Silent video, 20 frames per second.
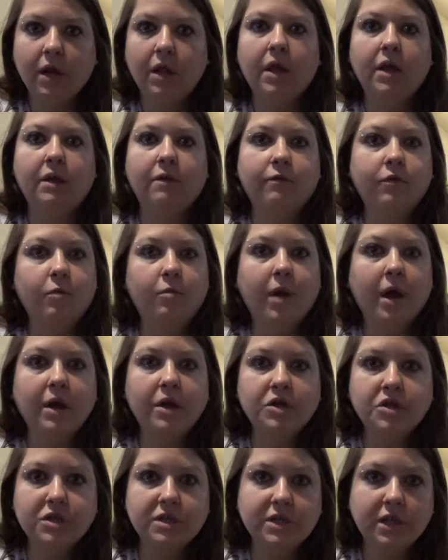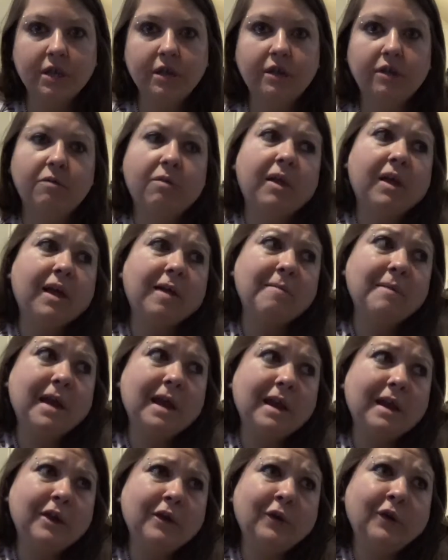Like if your body's just telling you like I'm
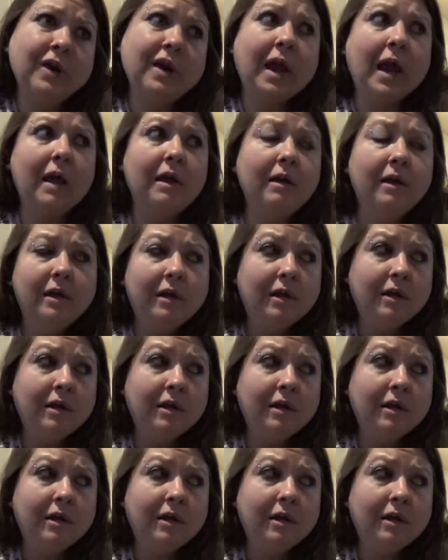not hungry yet,